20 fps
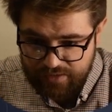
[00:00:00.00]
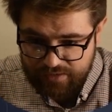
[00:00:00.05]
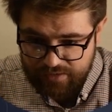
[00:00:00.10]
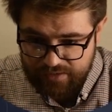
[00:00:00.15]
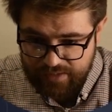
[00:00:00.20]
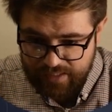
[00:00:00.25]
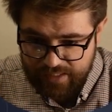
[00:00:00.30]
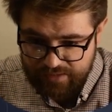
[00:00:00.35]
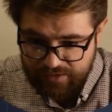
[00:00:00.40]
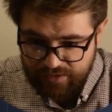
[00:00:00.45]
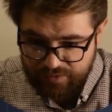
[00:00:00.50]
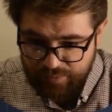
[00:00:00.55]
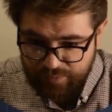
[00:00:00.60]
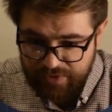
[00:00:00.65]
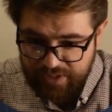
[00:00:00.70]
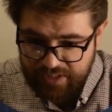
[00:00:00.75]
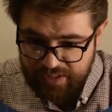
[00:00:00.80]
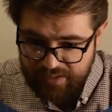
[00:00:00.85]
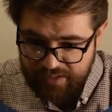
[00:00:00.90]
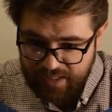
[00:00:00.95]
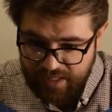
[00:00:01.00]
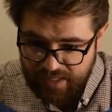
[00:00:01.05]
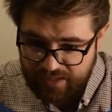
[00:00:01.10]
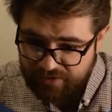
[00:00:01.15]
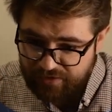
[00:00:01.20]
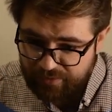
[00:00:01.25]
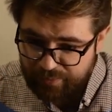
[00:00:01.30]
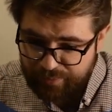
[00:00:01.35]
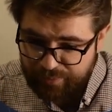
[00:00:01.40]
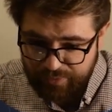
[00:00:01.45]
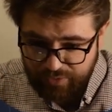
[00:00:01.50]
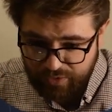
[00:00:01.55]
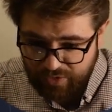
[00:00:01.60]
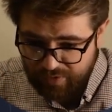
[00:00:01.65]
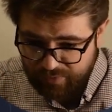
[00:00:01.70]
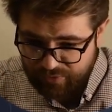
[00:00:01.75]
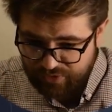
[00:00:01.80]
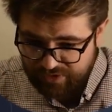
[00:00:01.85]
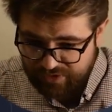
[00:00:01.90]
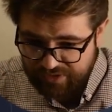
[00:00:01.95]
That could be another put
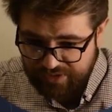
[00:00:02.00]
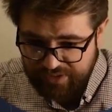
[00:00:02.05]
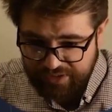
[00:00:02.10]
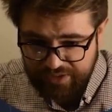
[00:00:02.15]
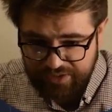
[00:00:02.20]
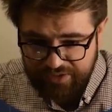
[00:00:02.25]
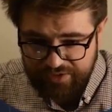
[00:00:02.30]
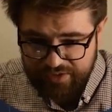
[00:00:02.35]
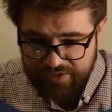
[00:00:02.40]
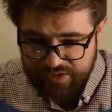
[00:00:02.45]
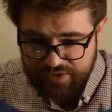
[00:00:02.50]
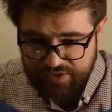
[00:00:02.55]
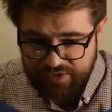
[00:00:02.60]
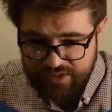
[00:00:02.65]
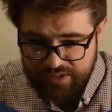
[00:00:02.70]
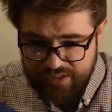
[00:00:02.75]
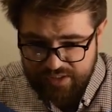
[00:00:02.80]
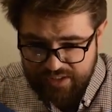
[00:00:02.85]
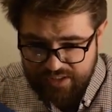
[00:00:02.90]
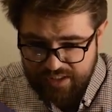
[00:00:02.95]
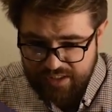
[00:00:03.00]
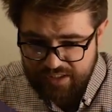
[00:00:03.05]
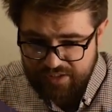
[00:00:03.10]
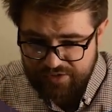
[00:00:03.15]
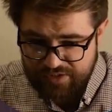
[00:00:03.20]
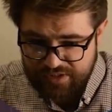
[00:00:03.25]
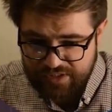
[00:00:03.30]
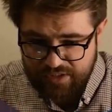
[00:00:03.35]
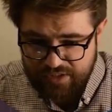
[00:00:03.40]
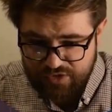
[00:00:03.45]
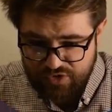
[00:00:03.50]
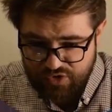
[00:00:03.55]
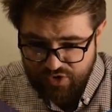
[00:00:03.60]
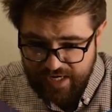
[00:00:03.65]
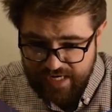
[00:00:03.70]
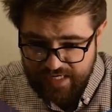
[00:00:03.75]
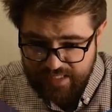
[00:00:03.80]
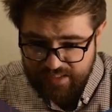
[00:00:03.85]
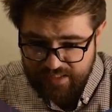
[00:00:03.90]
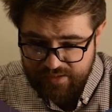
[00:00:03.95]
option here. As you can see, there's a
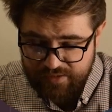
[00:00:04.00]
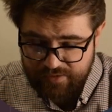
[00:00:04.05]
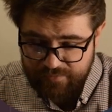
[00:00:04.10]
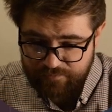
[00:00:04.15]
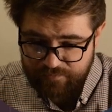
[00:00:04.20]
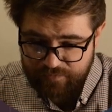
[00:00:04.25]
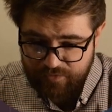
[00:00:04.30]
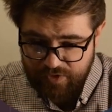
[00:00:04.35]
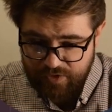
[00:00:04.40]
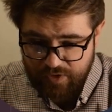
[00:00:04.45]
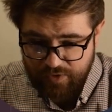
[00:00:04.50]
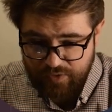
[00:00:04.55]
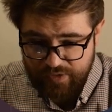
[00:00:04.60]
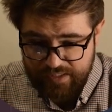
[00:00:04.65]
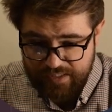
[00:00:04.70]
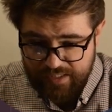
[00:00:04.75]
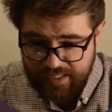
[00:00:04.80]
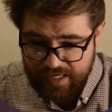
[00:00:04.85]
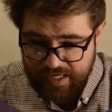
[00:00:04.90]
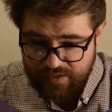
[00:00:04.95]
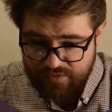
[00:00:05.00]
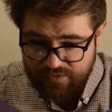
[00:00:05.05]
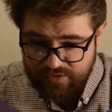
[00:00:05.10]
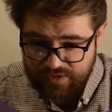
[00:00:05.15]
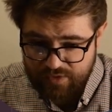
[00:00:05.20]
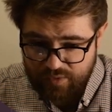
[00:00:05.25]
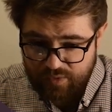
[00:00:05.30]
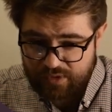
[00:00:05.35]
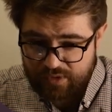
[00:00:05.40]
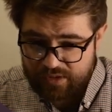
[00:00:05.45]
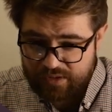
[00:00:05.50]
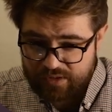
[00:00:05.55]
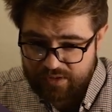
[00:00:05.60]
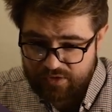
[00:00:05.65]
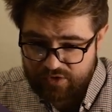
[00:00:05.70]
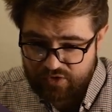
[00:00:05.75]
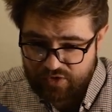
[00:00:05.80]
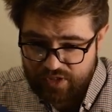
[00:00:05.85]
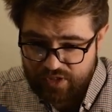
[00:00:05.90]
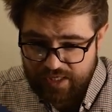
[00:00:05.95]
trend going down, so we're gonna
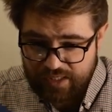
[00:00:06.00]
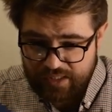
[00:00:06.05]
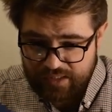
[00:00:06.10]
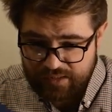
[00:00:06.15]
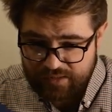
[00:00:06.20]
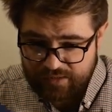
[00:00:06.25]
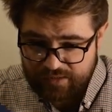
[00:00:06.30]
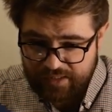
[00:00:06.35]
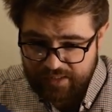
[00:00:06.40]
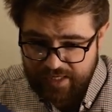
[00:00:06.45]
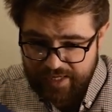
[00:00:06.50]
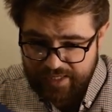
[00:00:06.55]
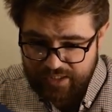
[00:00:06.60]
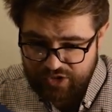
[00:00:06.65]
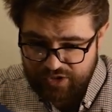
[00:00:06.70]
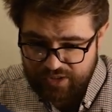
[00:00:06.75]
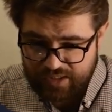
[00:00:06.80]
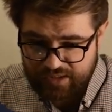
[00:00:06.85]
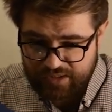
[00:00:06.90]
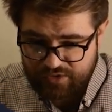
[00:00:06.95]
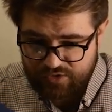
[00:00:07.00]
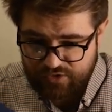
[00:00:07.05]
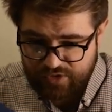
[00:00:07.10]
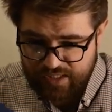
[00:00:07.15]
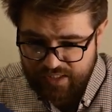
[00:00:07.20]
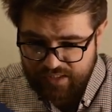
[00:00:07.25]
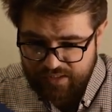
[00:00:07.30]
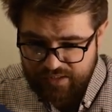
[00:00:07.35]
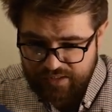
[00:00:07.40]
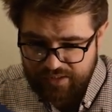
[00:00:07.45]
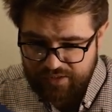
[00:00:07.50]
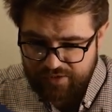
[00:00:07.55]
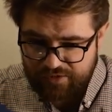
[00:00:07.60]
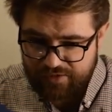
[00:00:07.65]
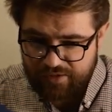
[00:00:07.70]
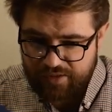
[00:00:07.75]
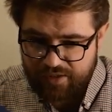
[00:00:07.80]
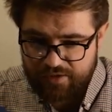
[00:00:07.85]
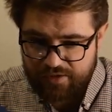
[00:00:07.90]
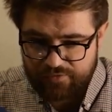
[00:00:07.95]
try and catch that trend
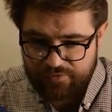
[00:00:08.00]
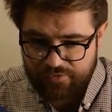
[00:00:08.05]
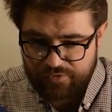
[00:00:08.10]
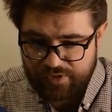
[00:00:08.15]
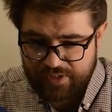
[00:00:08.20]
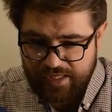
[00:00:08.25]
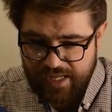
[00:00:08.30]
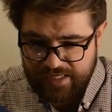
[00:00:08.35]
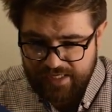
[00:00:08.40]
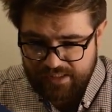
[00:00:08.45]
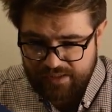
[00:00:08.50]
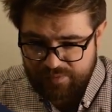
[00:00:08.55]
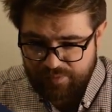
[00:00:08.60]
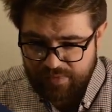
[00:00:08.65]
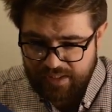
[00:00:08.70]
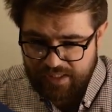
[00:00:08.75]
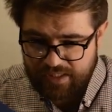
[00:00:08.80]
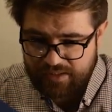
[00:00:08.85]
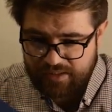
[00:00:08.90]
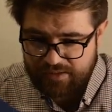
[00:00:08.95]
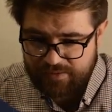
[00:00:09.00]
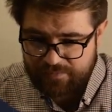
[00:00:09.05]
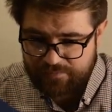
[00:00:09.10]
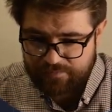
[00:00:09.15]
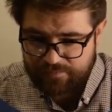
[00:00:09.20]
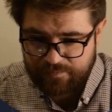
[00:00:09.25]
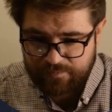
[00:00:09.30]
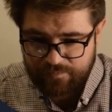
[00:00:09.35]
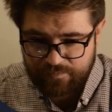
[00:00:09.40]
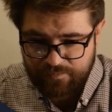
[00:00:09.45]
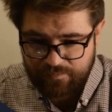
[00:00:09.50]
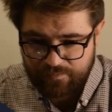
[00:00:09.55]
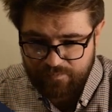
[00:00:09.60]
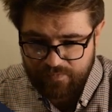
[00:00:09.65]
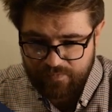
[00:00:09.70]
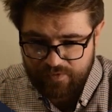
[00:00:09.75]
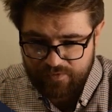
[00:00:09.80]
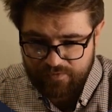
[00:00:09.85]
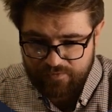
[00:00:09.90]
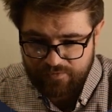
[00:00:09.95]
here for the next minute
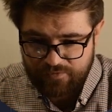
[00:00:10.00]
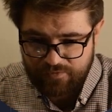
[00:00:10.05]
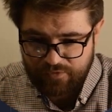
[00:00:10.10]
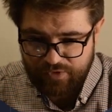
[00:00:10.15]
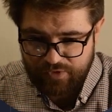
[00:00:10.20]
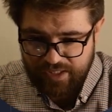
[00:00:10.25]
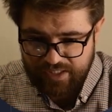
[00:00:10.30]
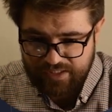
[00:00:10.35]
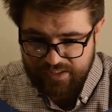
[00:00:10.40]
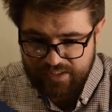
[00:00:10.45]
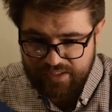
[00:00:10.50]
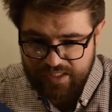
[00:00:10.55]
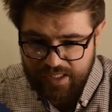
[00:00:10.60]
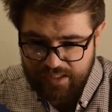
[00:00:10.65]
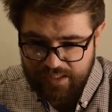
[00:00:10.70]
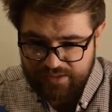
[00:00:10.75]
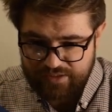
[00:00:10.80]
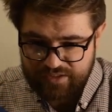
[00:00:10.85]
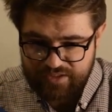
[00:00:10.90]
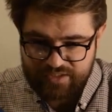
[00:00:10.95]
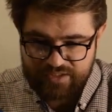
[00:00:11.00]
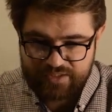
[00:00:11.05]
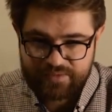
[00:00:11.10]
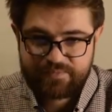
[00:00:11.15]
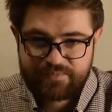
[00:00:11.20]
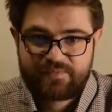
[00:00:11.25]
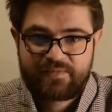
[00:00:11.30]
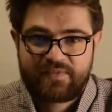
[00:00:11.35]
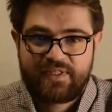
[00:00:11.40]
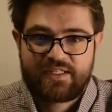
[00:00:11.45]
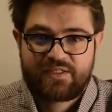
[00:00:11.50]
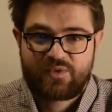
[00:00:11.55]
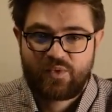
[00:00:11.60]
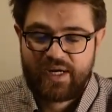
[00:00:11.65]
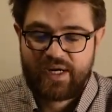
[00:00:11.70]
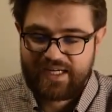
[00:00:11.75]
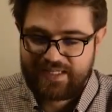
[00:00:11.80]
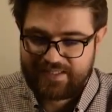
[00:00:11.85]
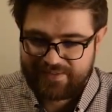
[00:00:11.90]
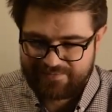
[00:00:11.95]
for $90. Let's
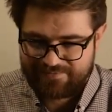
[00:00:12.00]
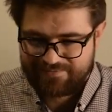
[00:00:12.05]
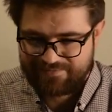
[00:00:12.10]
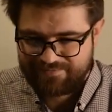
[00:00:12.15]
wait.